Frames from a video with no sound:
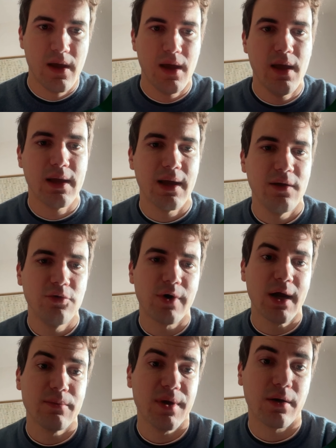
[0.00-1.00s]
Hey, can you
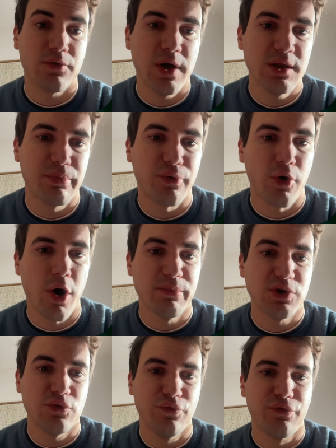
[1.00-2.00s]
write me a great
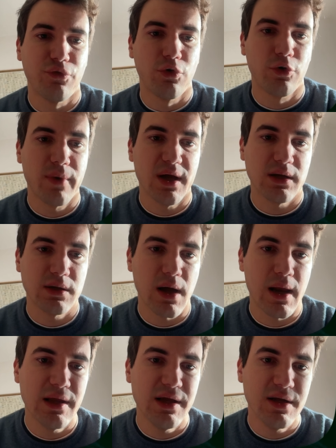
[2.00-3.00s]
prompt to format
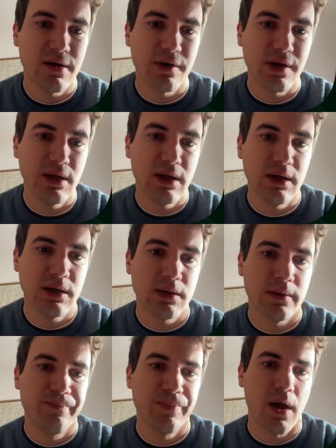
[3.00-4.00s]
a linear ticket?
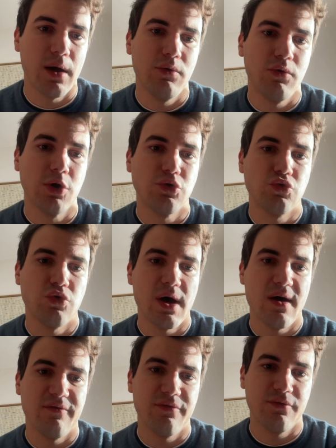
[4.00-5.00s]
I want to
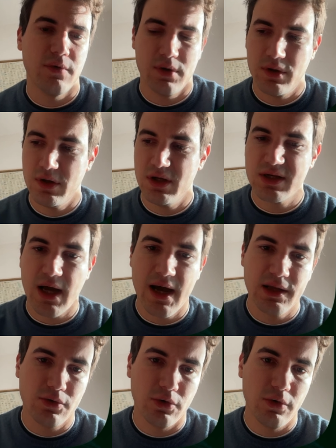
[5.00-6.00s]
have the
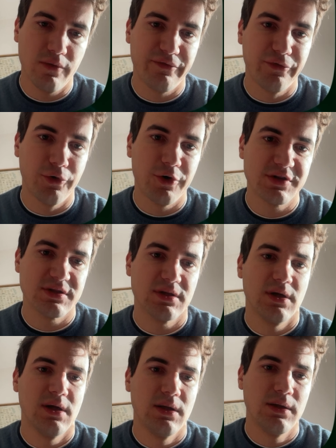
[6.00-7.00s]
title first,
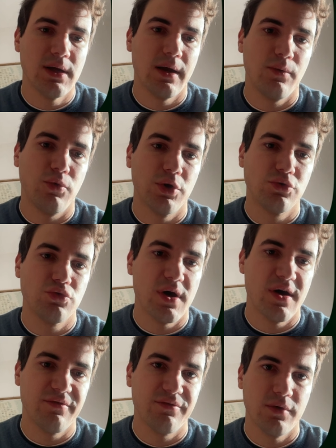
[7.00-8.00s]
then I want to
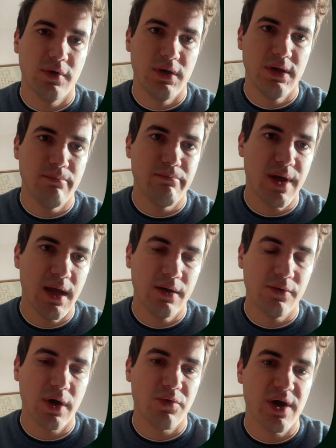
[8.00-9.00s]
have the main
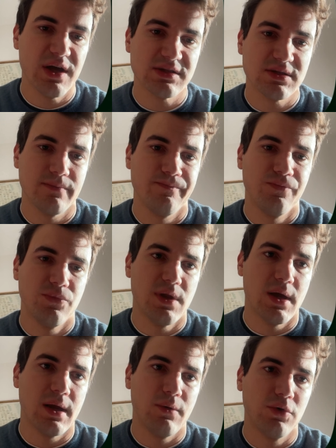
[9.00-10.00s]
request,
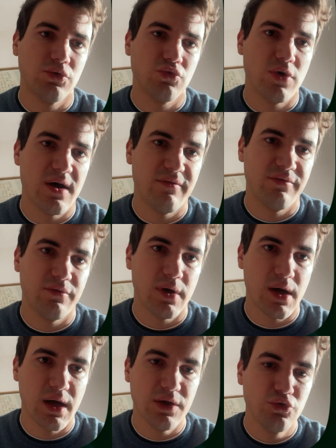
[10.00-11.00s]
then I want to have
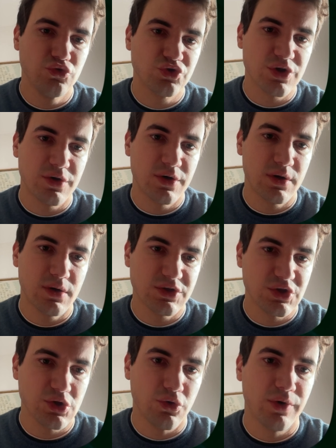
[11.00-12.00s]
a user
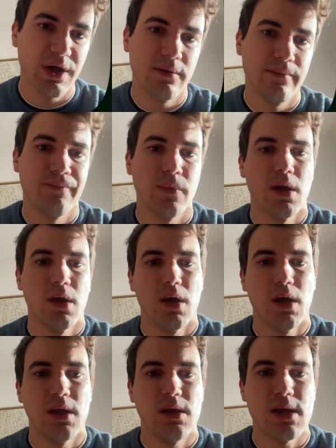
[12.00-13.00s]
story,
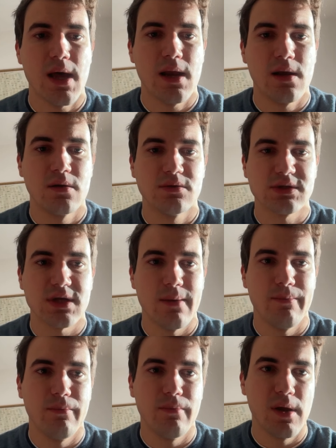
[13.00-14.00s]
and then
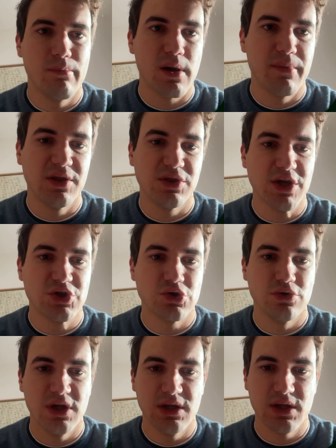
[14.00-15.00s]
some
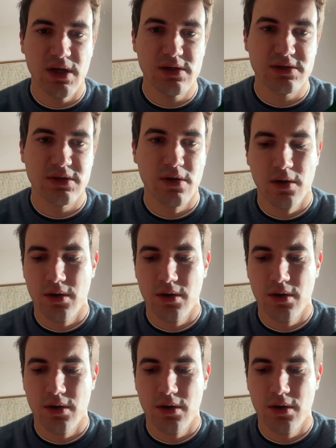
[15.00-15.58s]
implementation details.